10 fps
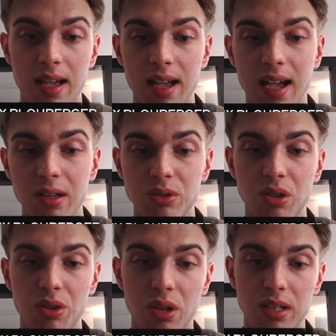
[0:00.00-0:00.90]
I also
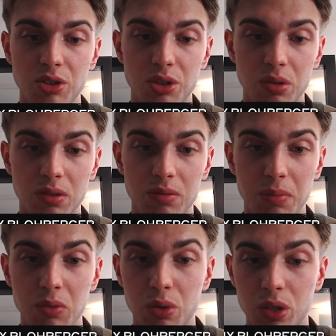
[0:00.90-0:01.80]
thought I shouldn't be
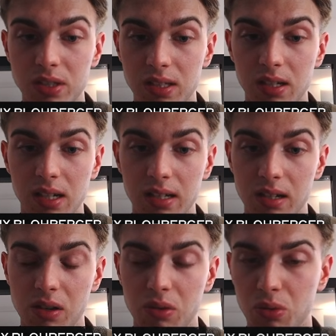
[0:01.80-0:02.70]
worse here, like I
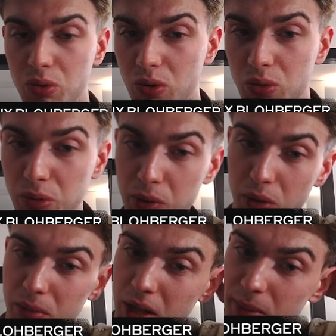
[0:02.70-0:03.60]
can go rook
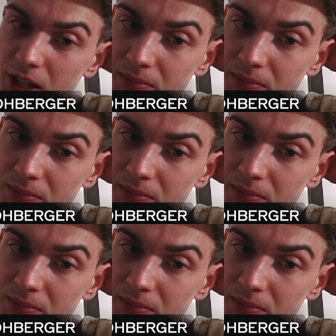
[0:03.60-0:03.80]
b1 maybe.